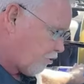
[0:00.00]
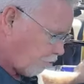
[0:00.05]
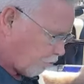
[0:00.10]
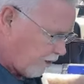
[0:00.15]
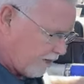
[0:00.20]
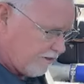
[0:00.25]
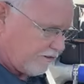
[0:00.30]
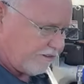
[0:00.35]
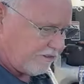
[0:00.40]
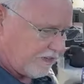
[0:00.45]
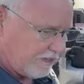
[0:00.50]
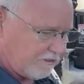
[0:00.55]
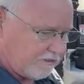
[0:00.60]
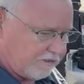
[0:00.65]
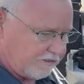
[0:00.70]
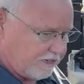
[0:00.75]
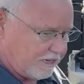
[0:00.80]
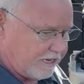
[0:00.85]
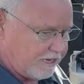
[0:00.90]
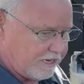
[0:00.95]

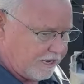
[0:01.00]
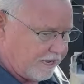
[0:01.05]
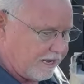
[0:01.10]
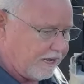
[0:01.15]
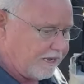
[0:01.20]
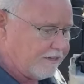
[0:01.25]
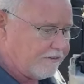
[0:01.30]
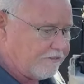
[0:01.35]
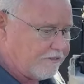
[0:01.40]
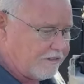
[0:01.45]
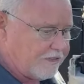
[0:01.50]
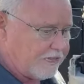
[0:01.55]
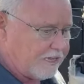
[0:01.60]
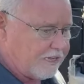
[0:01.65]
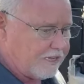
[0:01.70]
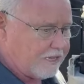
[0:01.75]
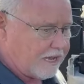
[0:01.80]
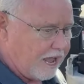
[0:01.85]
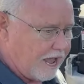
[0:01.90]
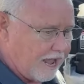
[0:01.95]
360 in
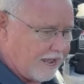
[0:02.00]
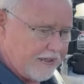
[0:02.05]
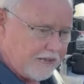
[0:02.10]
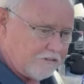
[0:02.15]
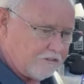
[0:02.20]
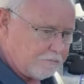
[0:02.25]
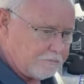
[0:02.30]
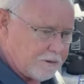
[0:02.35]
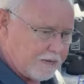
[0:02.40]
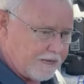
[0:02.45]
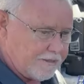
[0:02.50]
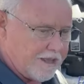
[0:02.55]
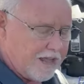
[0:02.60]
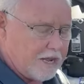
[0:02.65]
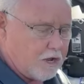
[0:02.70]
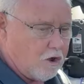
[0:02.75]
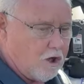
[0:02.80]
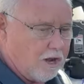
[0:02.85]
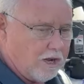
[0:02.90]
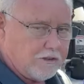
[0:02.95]
the ISB, they
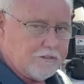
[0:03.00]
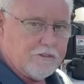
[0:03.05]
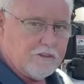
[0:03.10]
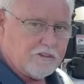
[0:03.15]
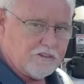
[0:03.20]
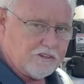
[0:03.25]
call it the